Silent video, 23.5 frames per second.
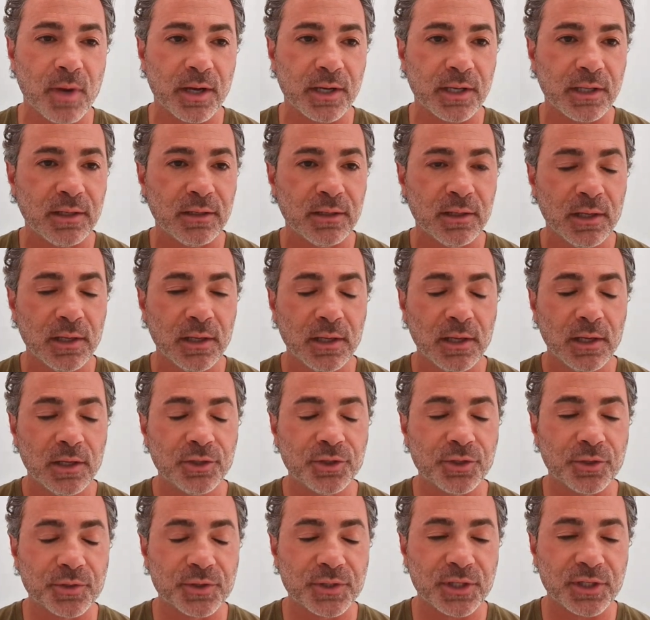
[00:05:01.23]
mining
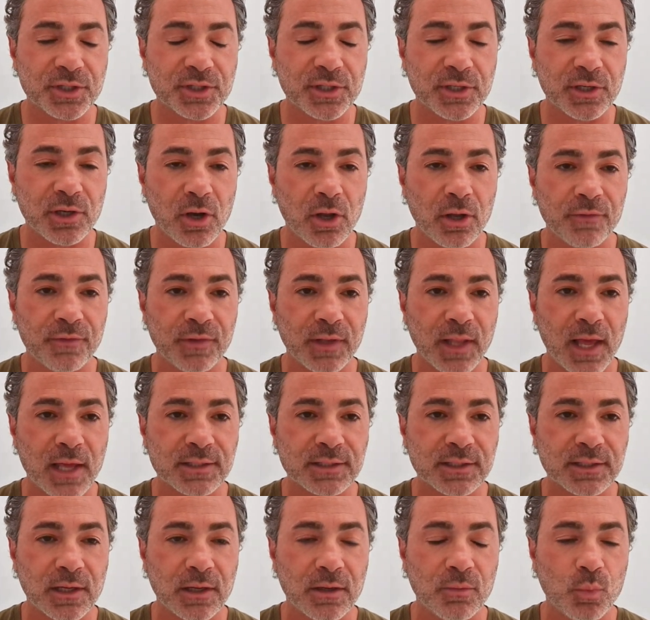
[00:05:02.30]
jurisdiction in all of
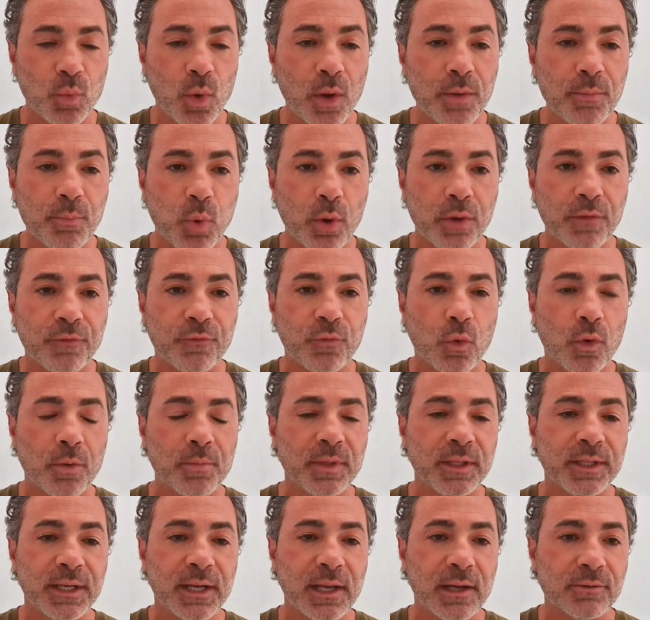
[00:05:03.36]
Alaska, 1.4
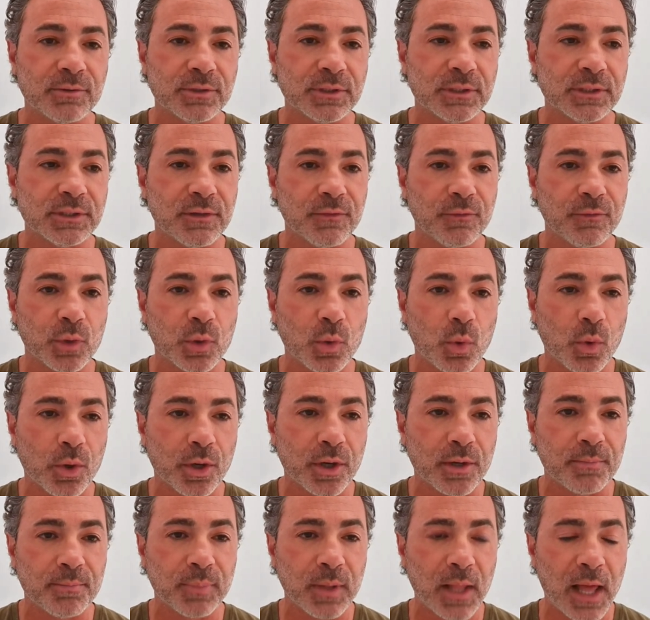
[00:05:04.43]
million ounces of
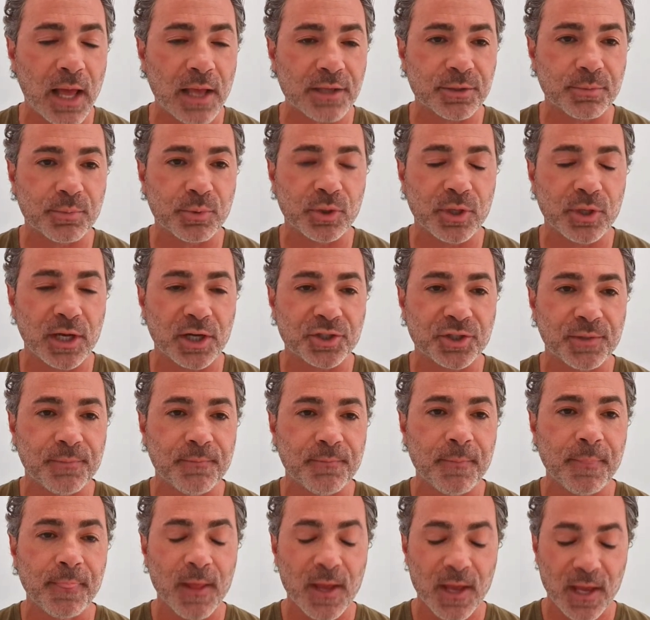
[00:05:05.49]
recorded placer production,
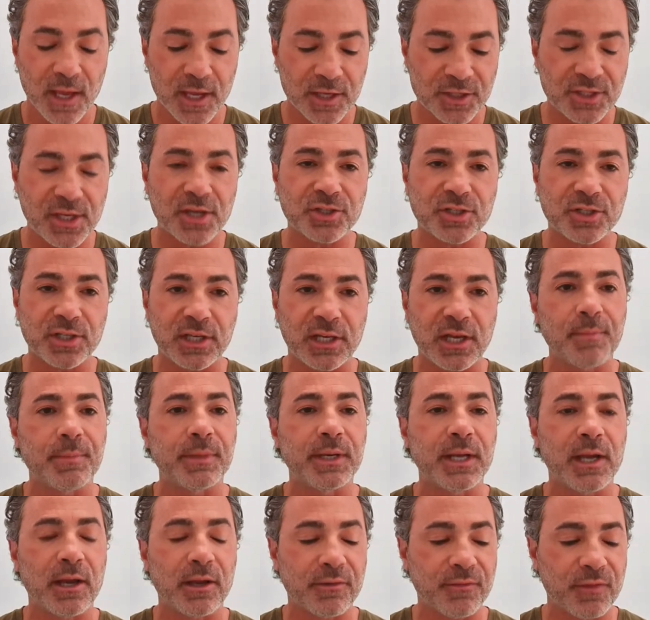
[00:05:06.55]
essentially
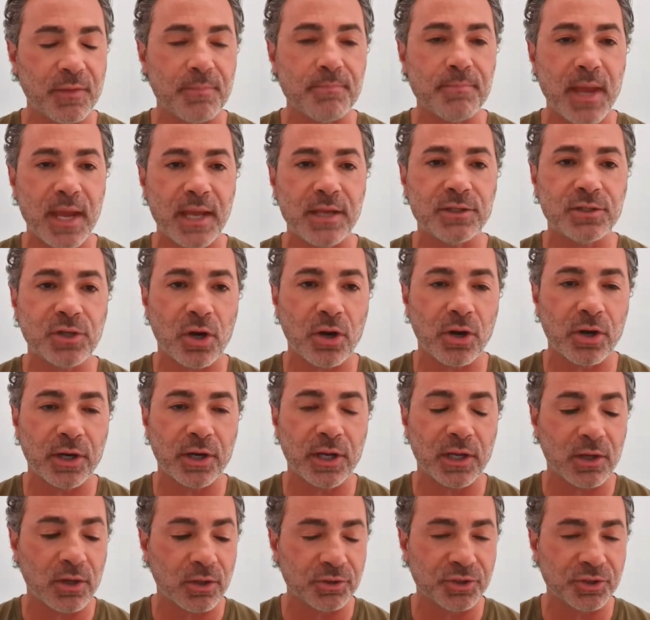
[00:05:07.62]
coming out of the main
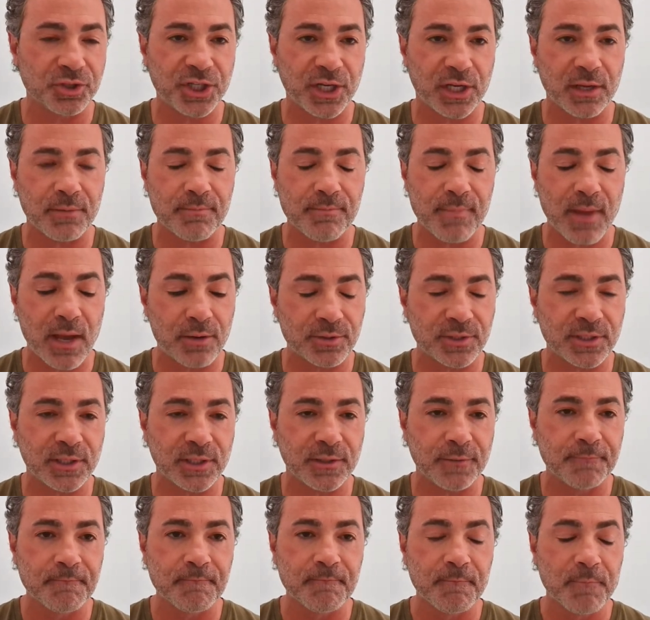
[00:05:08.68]
target called Chicken
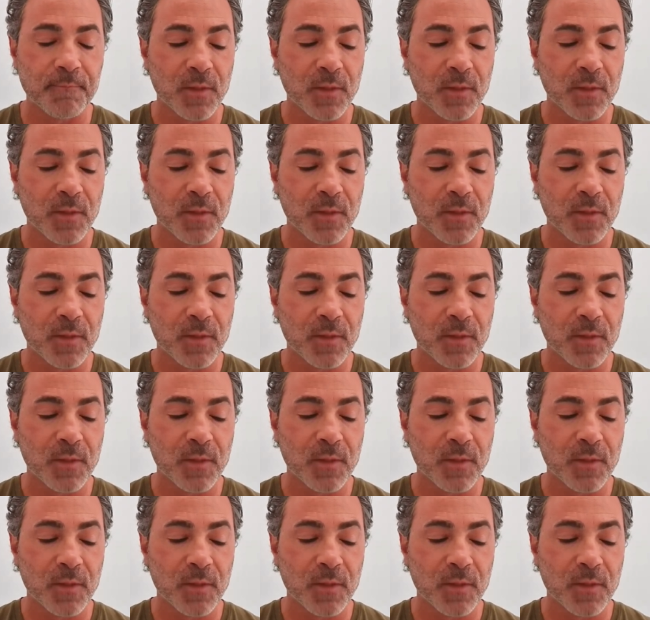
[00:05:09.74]
Mountain.